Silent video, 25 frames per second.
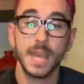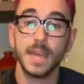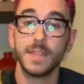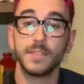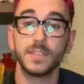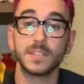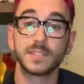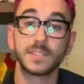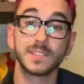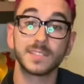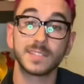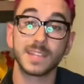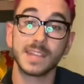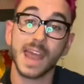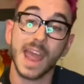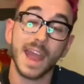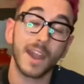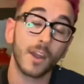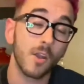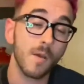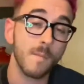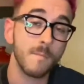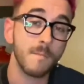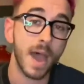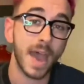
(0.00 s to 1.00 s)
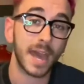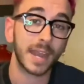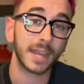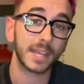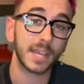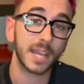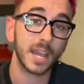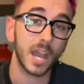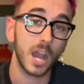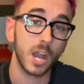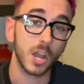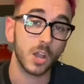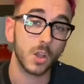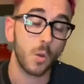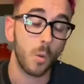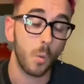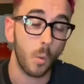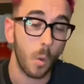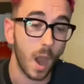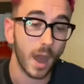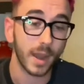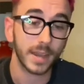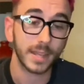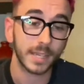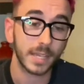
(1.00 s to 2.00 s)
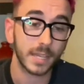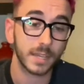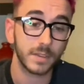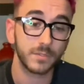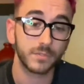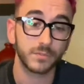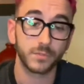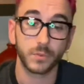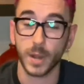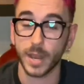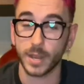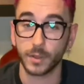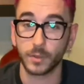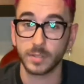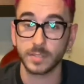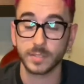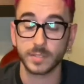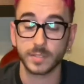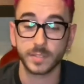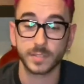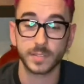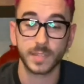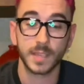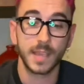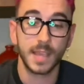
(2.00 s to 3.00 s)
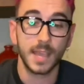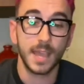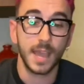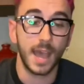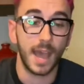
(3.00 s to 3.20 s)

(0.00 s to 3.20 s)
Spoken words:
This is an aromatic aquatic fragrance.